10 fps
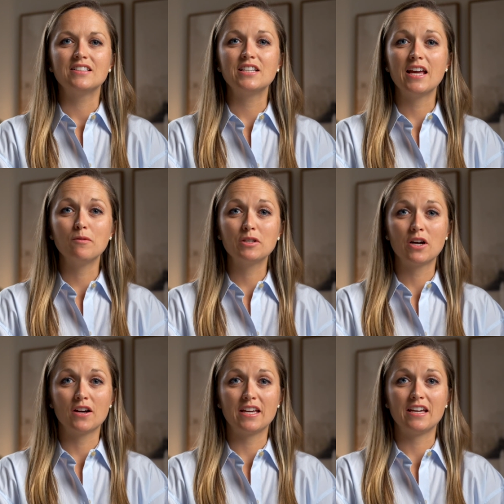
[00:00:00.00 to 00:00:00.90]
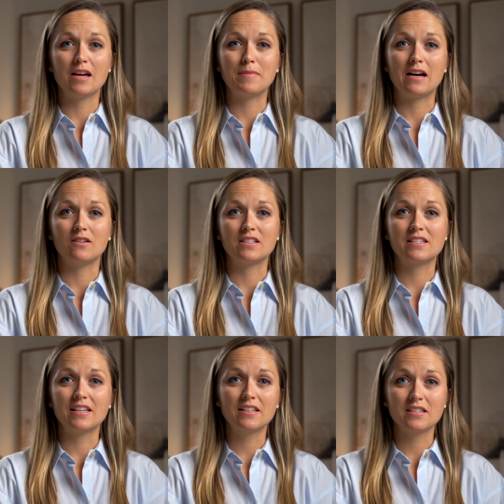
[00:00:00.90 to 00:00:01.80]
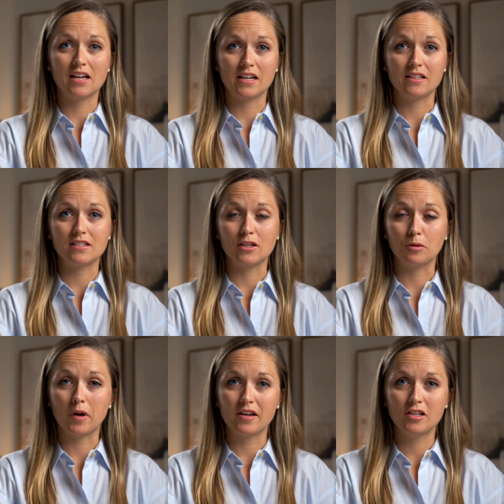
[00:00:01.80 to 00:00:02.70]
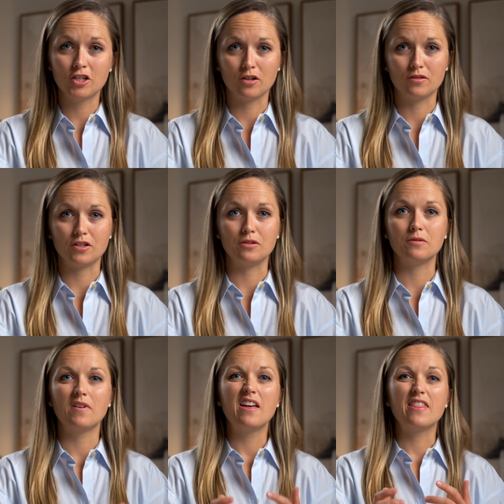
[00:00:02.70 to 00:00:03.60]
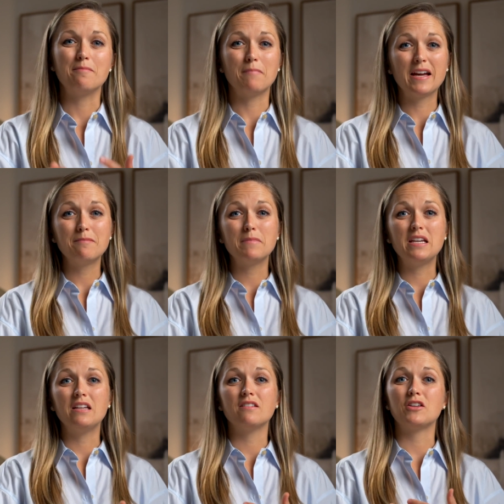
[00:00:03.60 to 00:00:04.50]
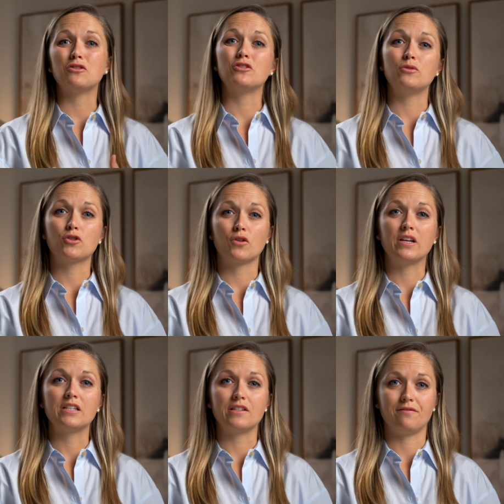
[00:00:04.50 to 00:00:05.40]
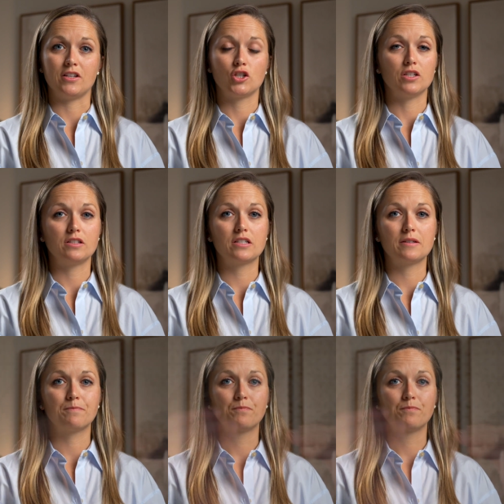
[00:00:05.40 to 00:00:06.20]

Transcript: Today we're talking about 6 signs that your body shows you that might mean that you're nutrient deficient.